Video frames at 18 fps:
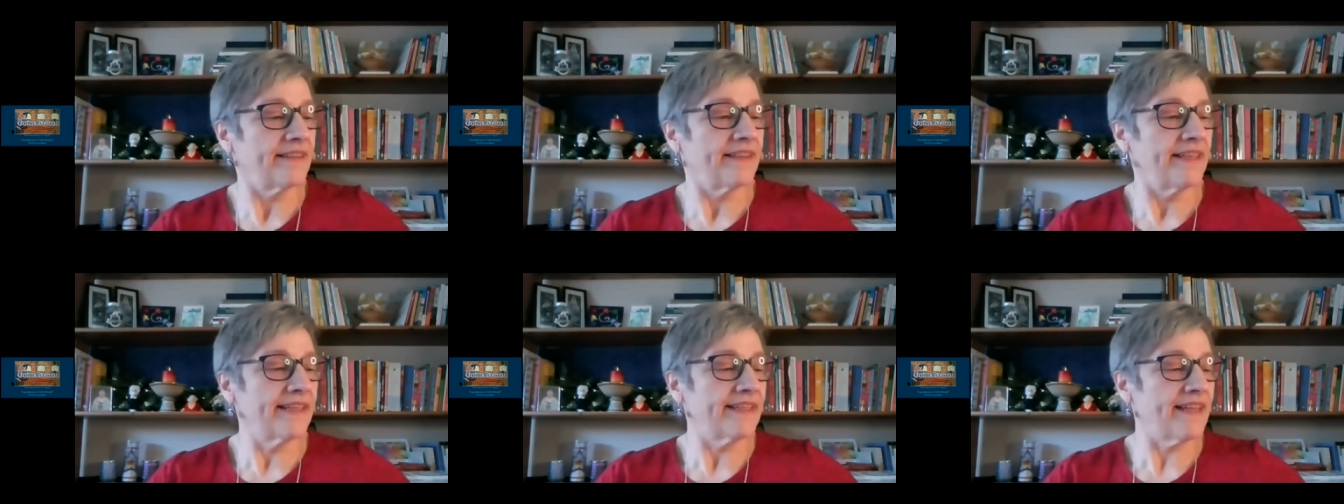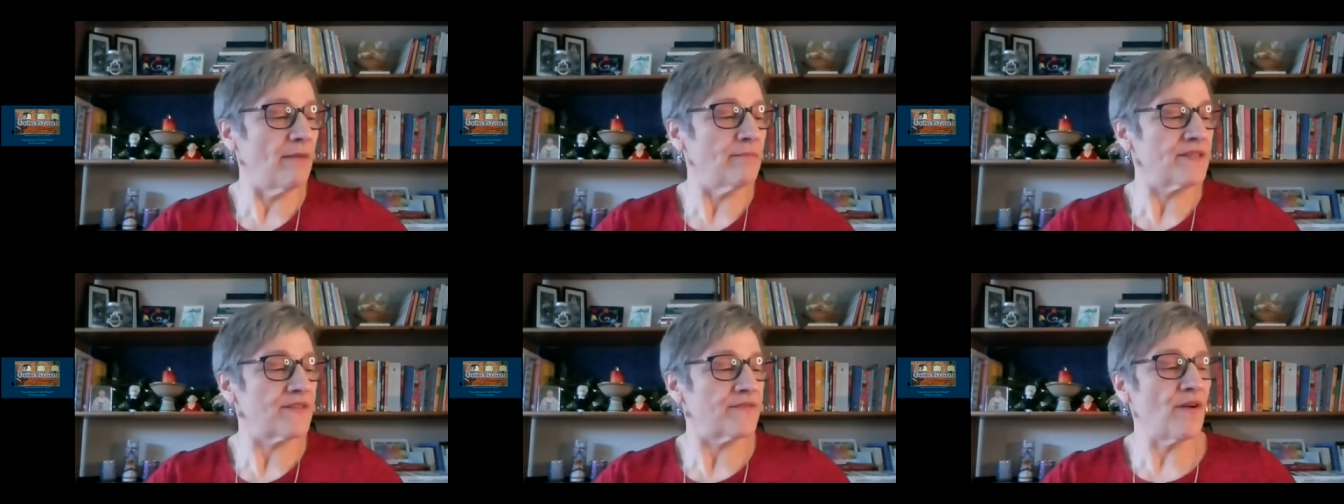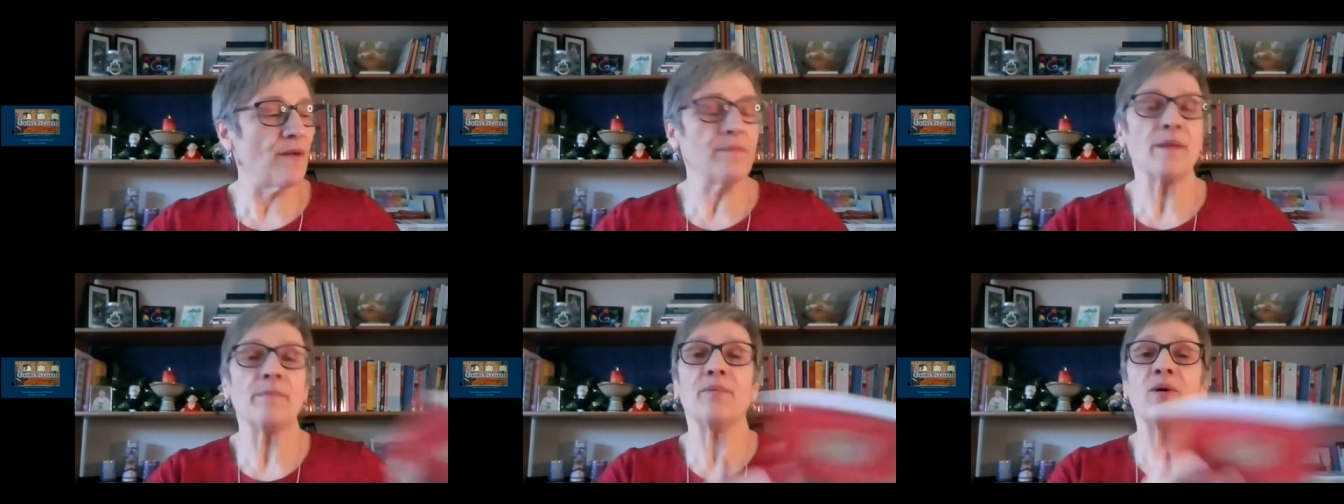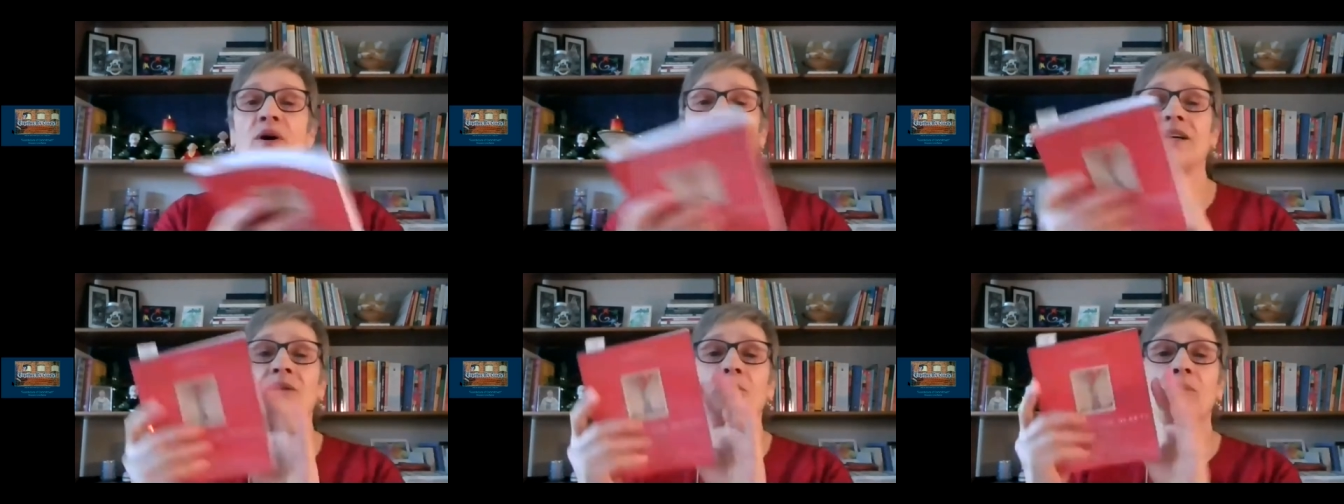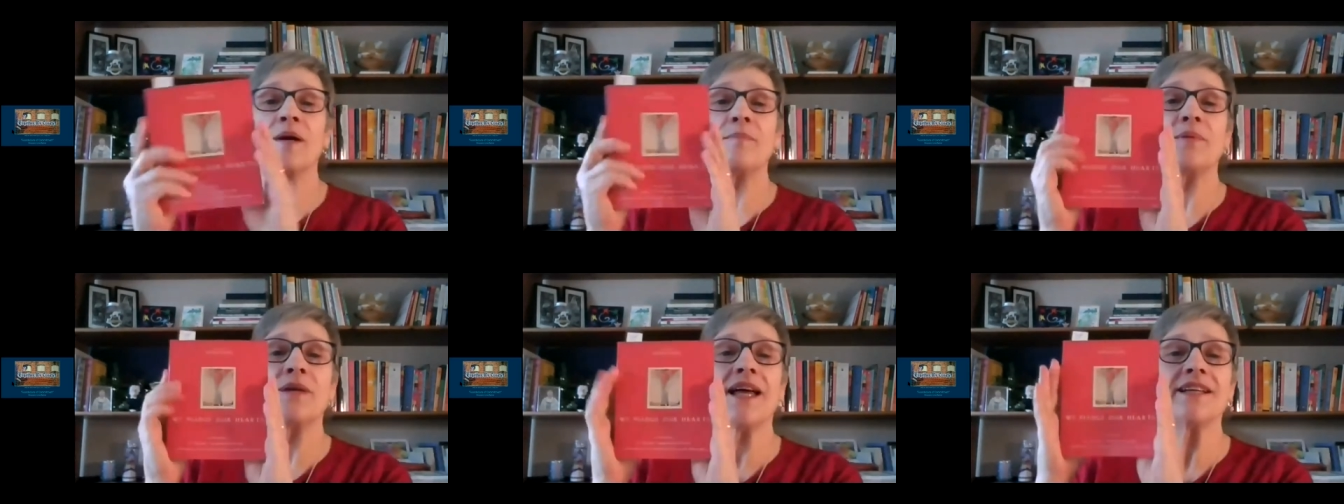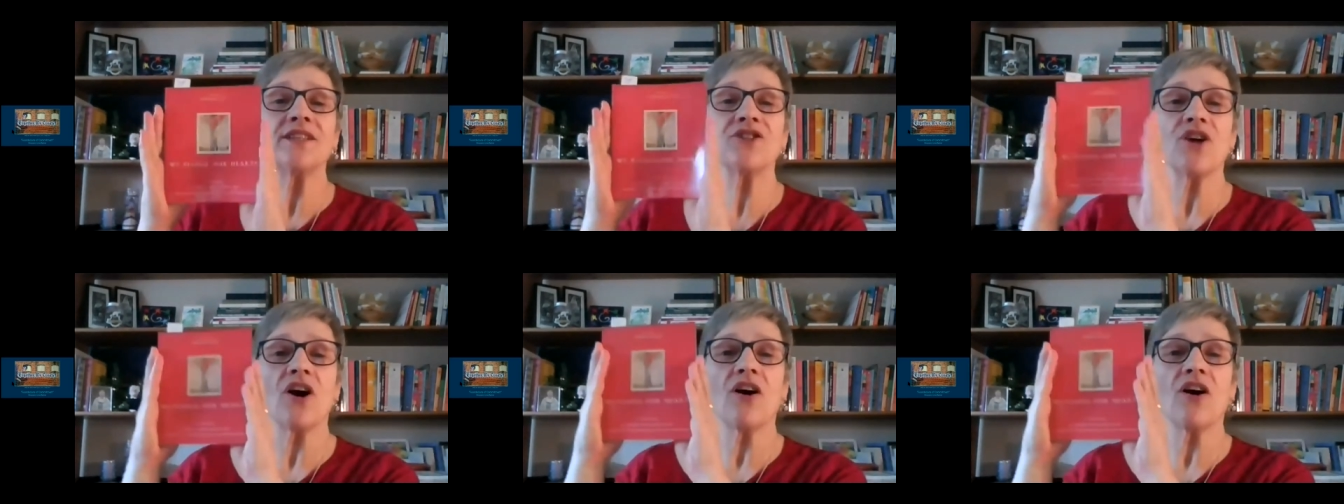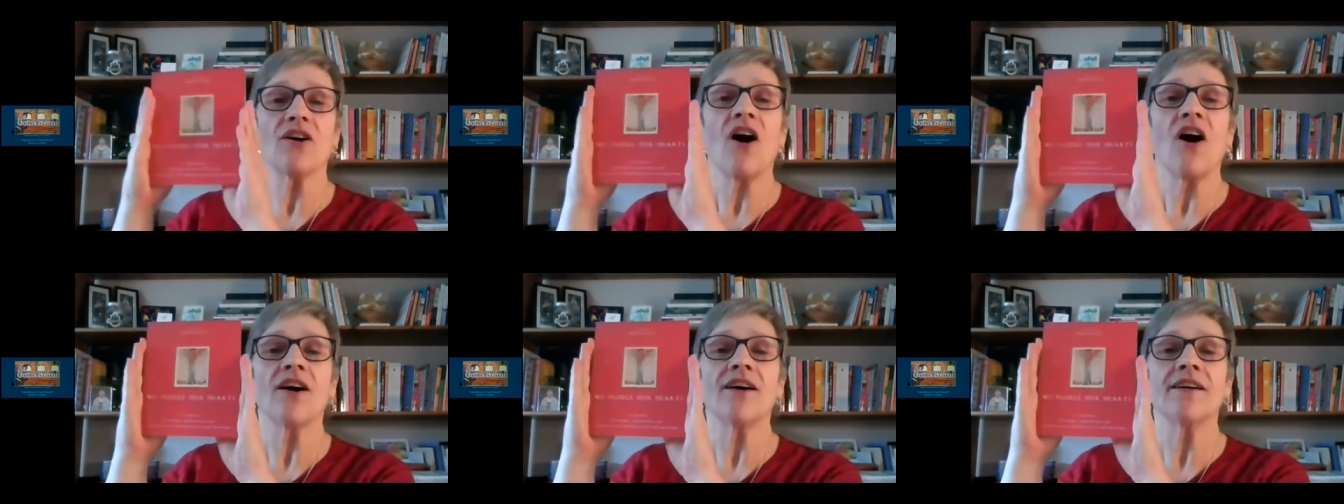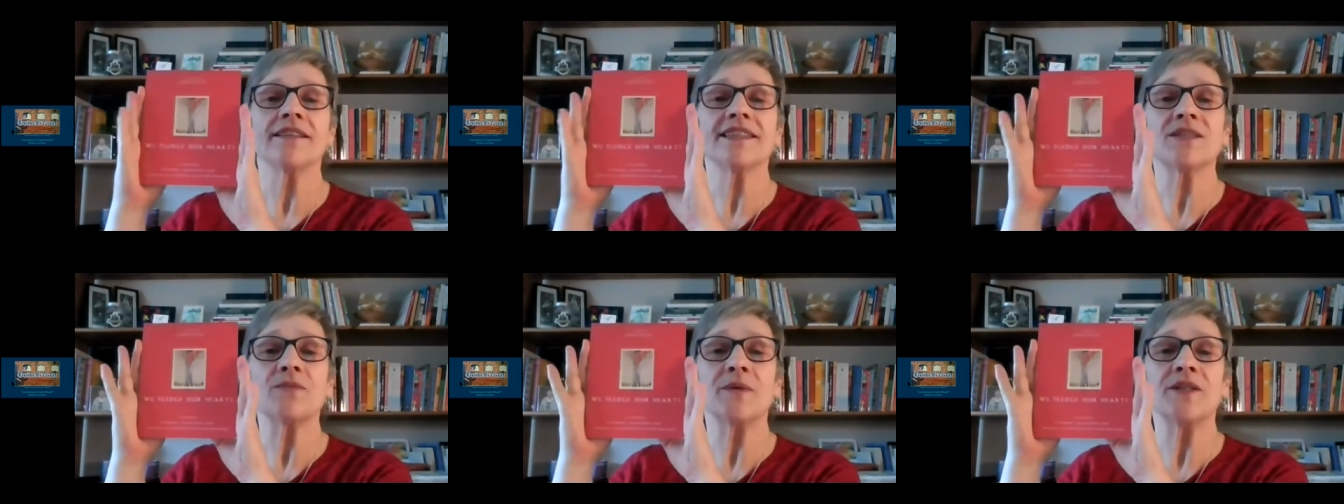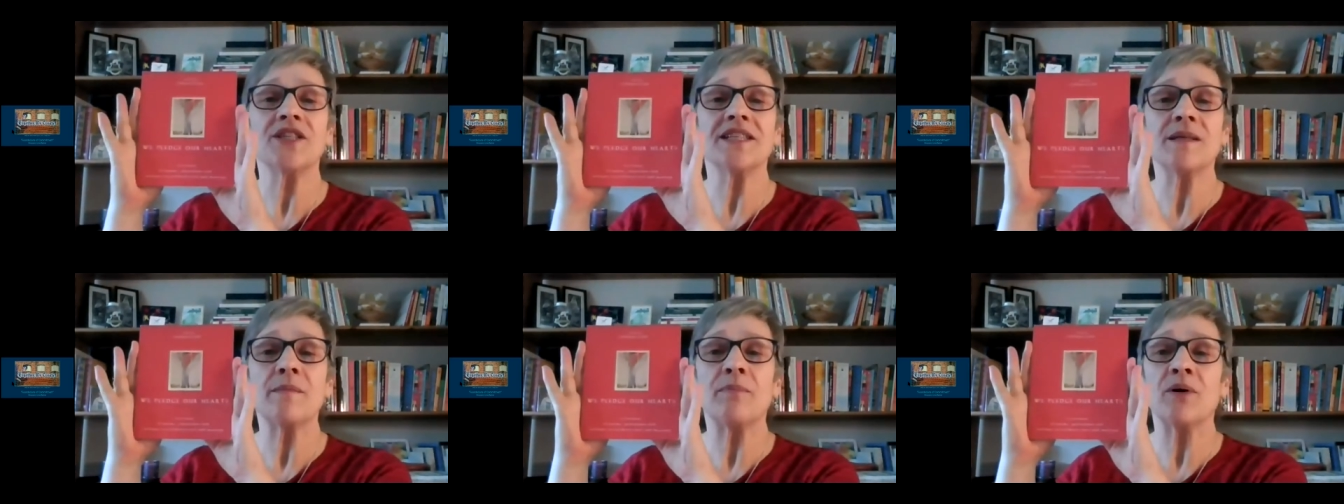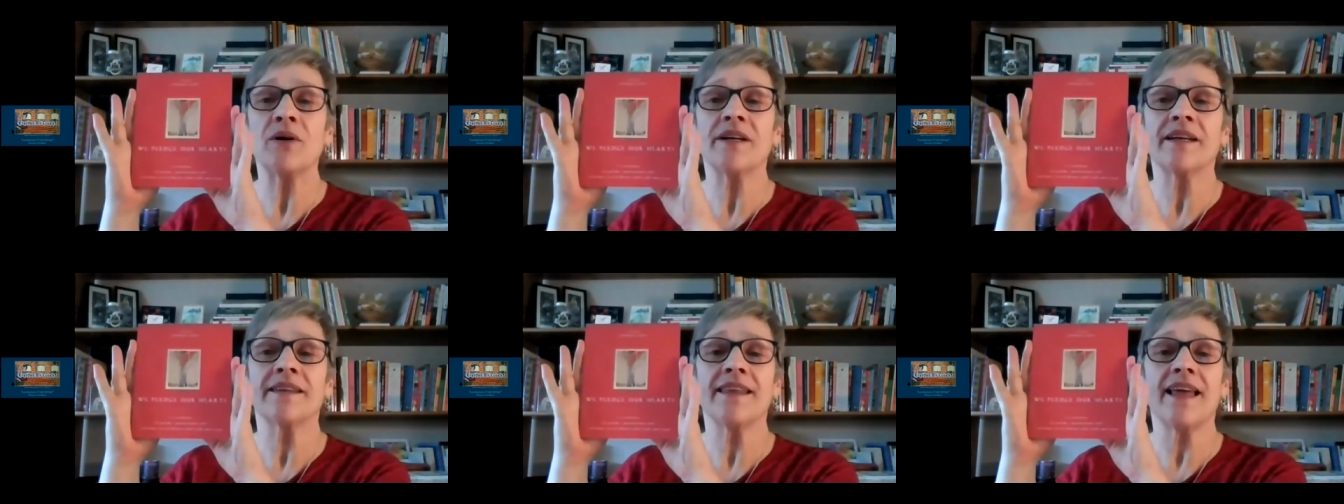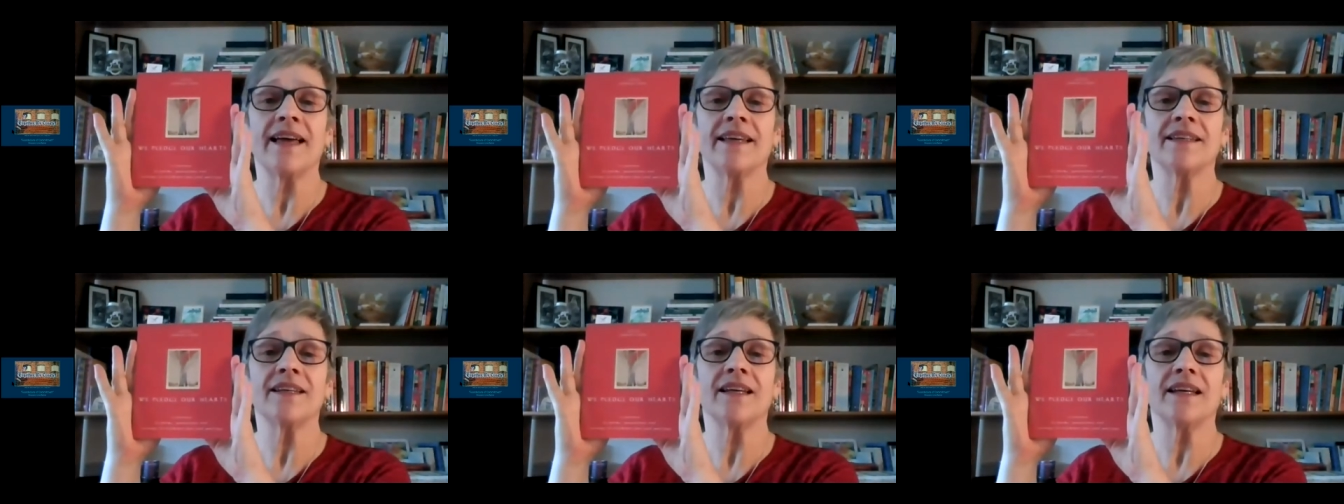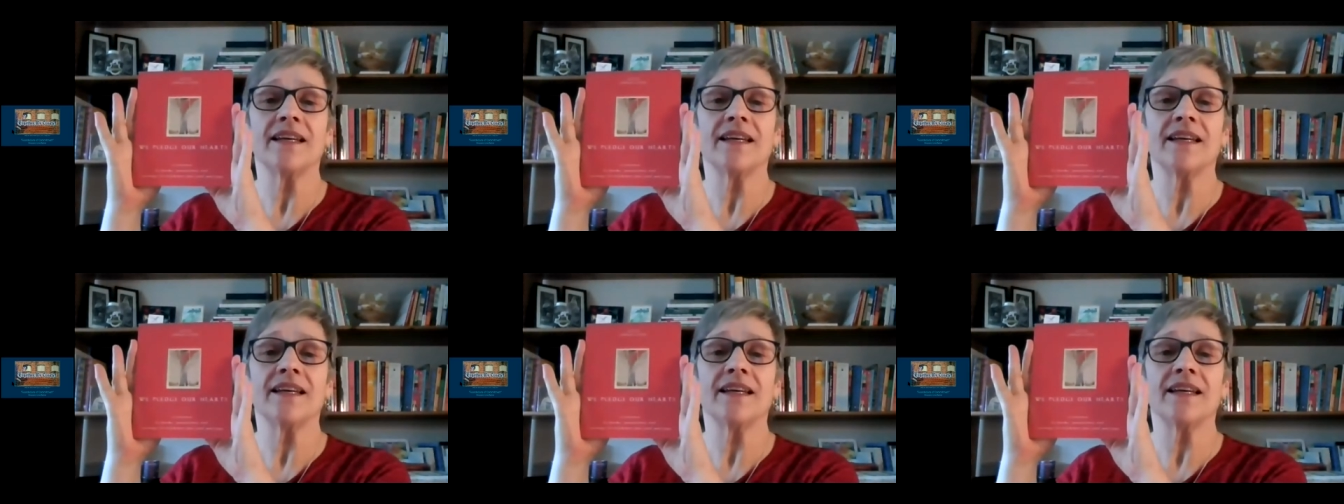It comes from the book, We Pledge Our Hearts, which is a book that